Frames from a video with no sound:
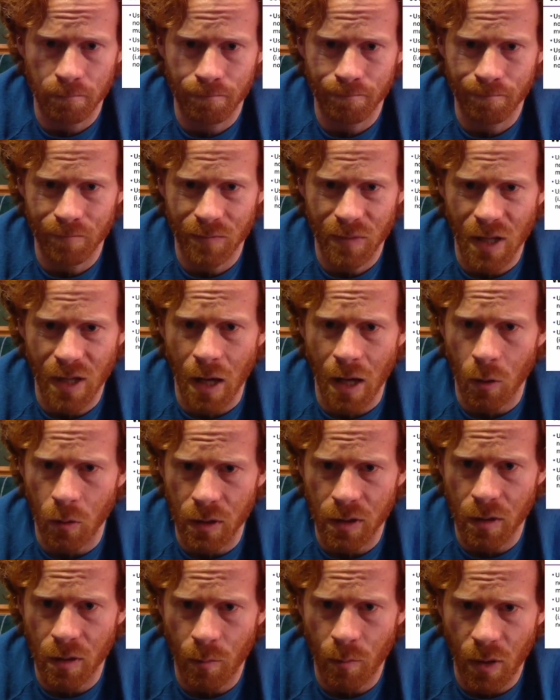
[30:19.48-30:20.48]
it's not
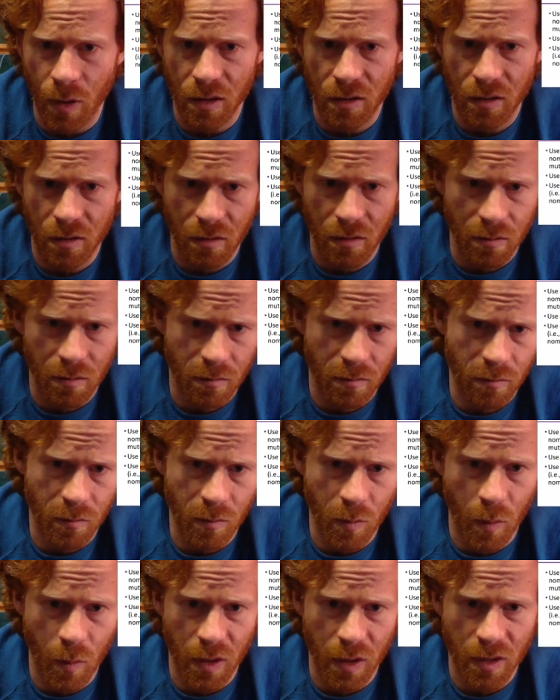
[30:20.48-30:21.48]
always the best the
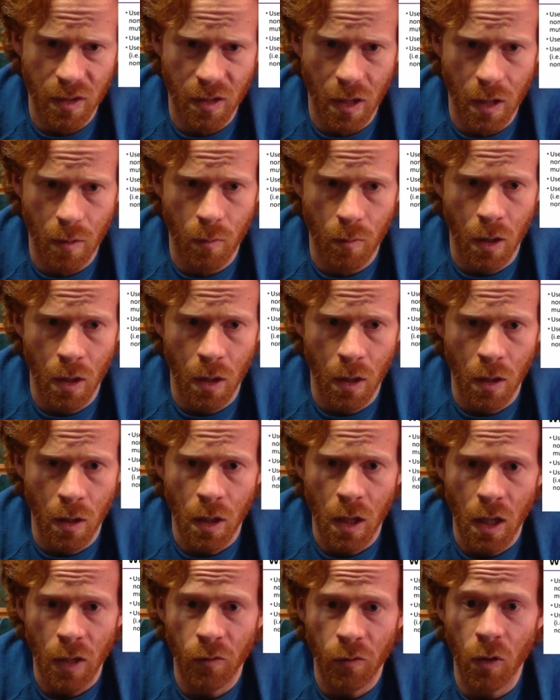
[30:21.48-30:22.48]
best time.
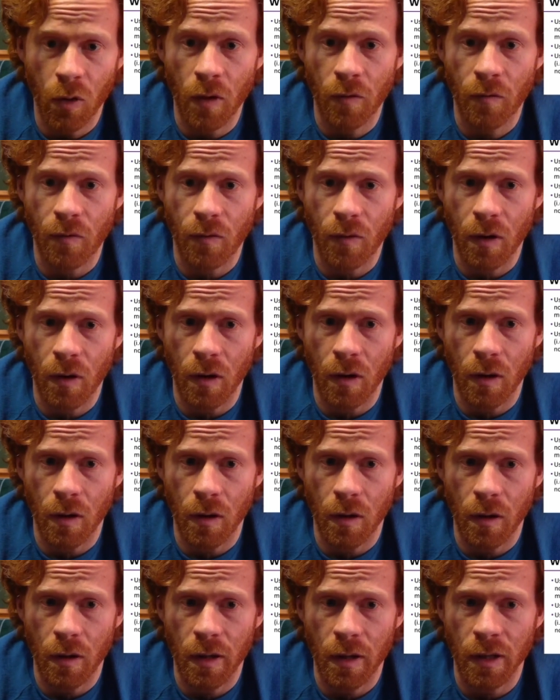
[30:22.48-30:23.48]
If you have
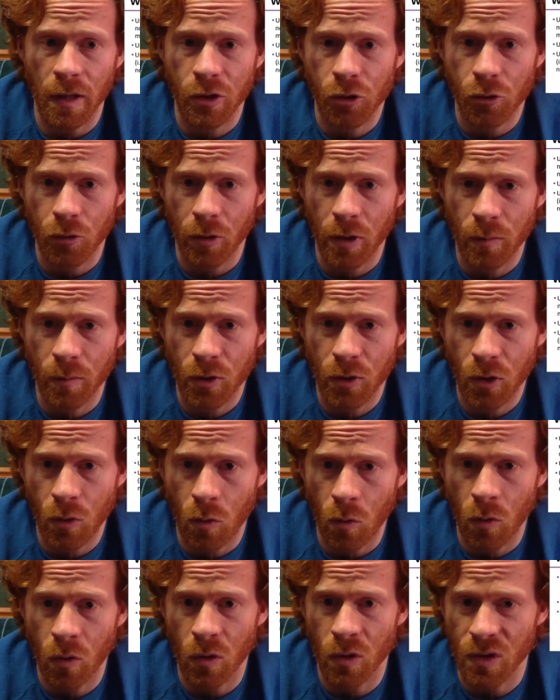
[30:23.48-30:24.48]
extreme
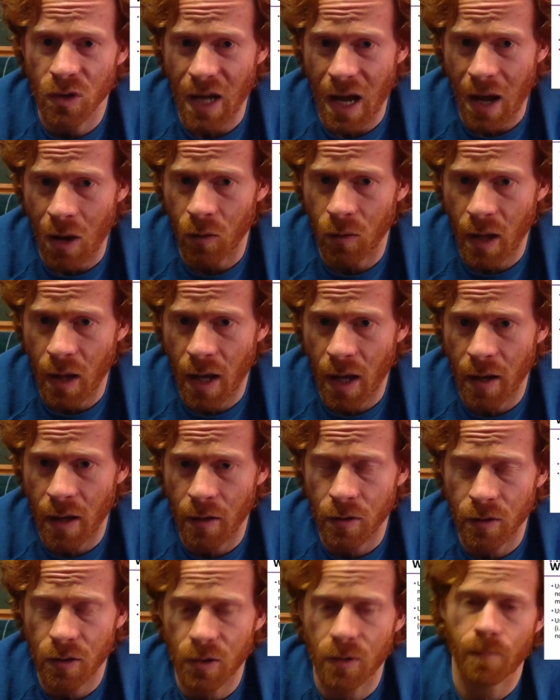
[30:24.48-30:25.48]
scores,
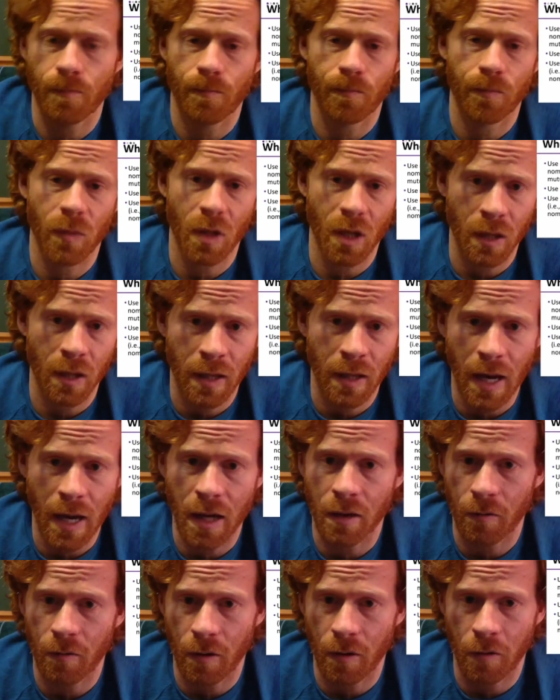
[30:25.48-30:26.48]
outliers,
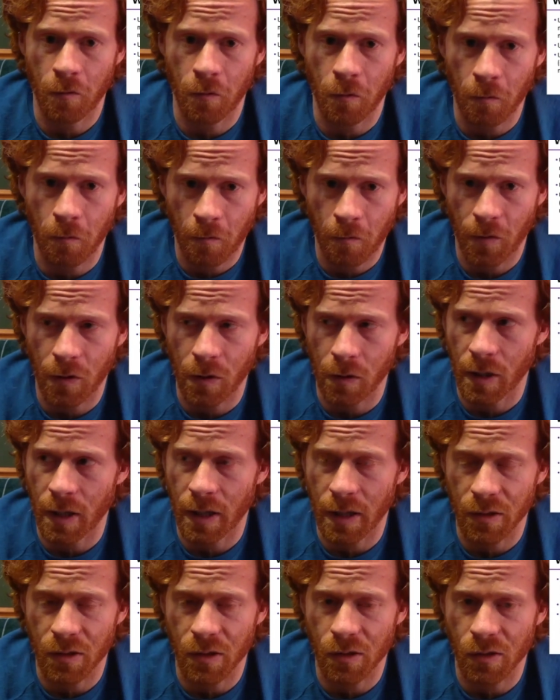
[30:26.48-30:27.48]
again, if you feel like
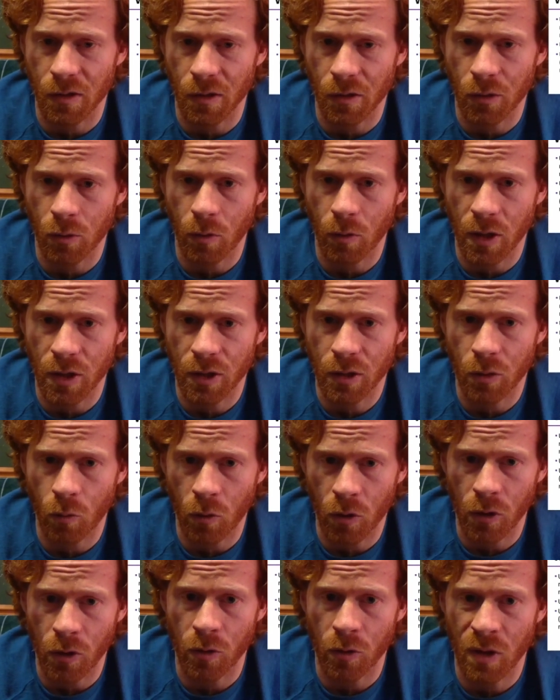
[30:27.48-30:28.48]
it's a situation
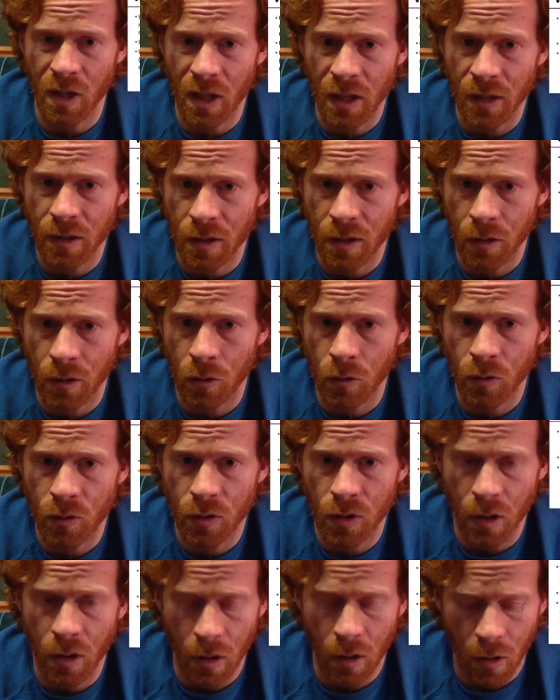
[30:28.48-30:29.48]
where you need to
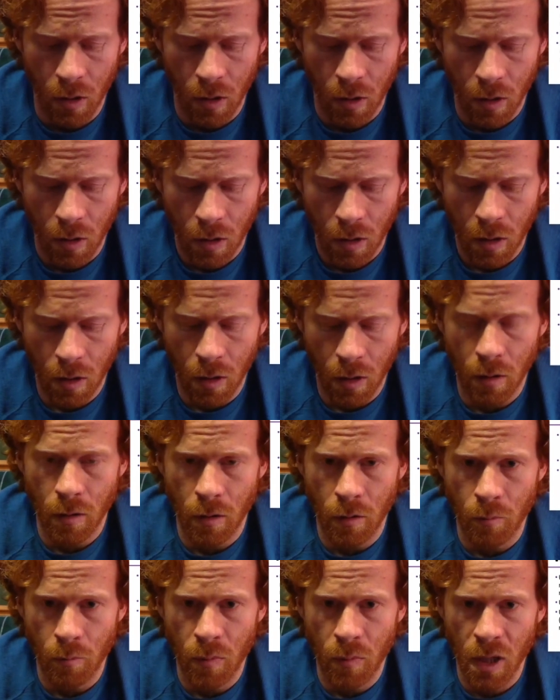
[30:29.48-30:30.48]
use
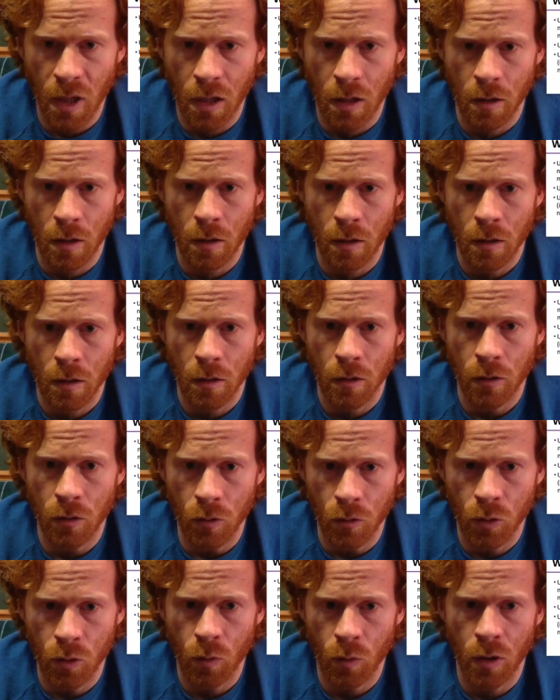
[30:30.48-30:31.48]
a median,
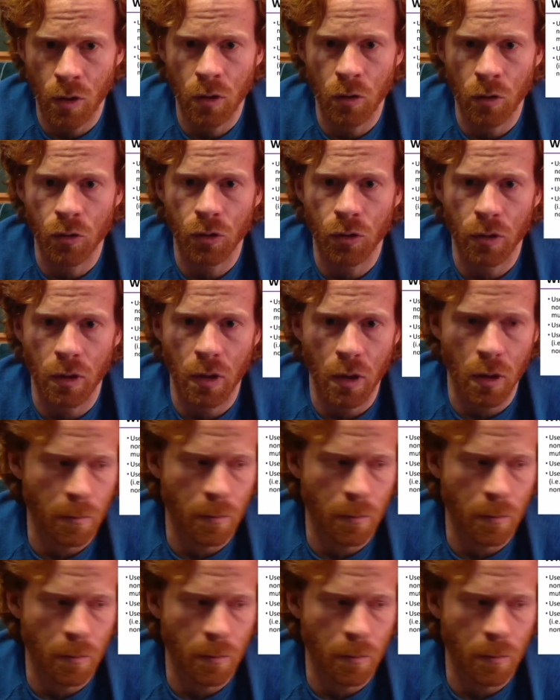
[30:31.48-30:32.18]
use one. Usually